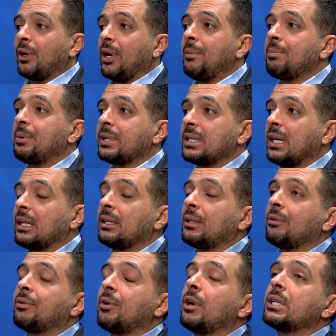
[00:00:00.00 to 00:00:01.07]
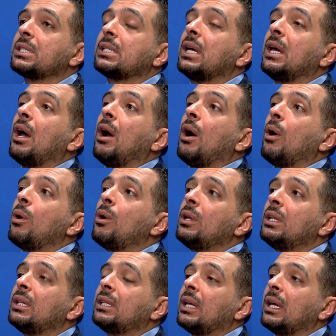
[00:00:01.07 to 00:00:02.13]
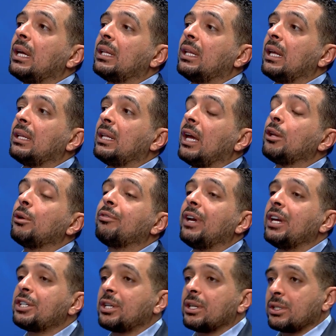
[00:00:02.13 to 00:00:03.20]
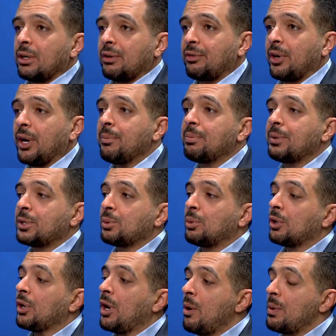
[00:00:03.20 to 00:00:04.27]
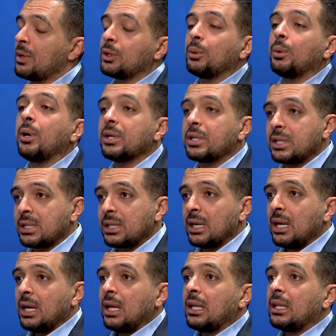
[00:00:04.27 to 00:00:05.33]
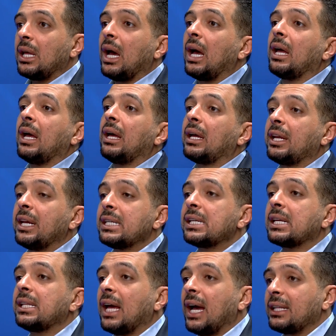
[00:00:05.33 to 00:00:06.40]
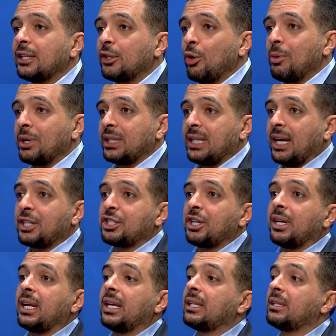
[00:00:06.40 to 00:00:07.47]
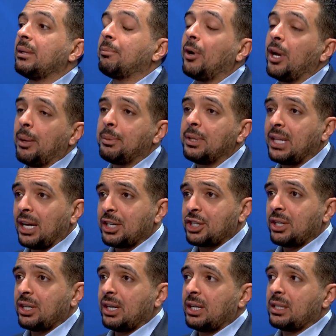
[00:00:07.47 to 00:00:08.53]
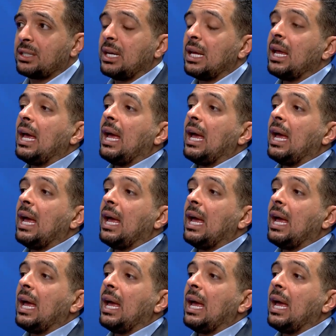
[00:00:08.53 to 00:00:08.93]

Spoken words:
Olympus. And of course, all the innovations of Olympus were going towards increasing the adenoma detection rate, the polyp detection rate,